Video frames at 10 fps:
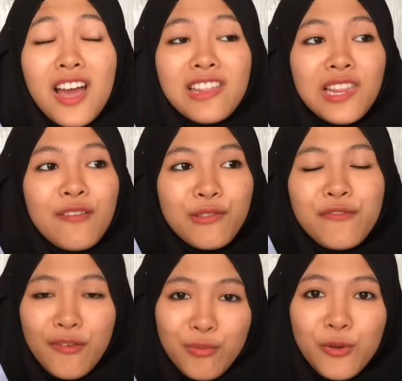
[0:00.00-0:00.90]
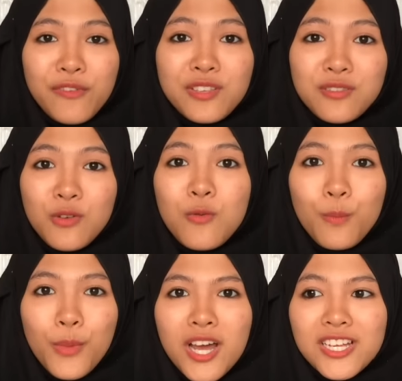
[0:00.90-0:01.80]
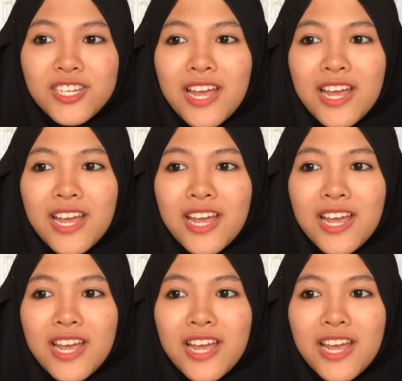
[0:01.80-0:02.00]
I love the fifth movie so much.